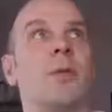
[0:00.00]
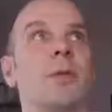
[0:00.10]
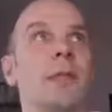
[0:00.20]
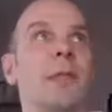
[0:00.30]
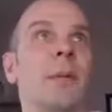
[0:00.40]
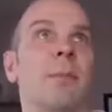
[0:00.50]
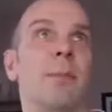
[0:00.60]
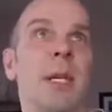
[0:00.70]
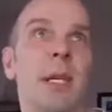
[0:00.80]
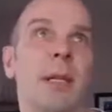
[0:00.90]
you will see
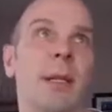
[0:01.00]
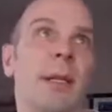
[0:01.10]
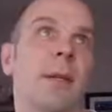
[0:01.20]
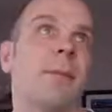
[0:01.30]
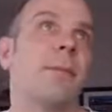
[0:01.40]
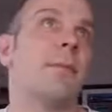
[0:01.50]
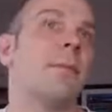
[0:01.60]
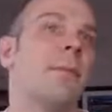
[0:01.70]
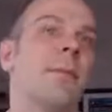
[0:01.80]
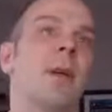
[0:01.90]
immediately
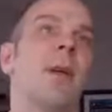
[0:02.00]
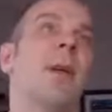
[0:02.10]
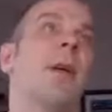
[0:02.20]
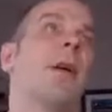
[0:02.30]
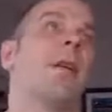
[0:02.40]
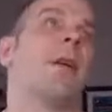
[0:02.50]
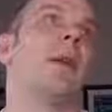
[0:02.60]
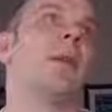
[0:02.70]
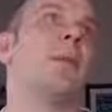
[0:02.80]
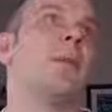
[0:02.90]
that
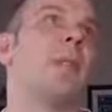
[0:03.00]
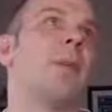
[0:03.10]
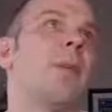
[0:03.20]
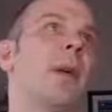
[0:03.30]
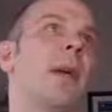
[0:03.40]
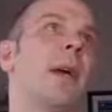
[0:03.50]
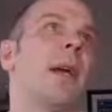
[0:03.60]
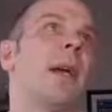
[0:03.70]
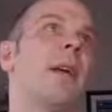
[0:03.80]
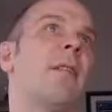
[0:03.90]
it comes up and I
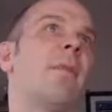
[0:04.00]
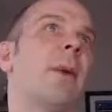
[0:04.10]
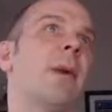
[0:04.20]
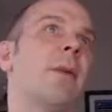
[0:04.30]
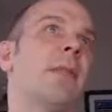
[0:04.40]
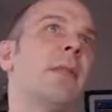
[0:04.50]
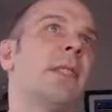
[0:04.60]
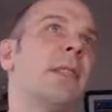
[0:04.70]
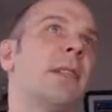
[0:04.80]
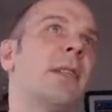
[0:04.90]
have my
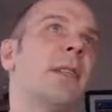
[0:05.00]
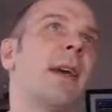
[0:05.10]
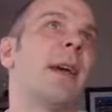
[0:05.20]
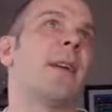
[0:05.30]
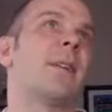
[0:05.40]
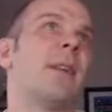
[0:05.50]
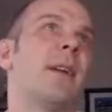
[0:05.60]
receipt attached.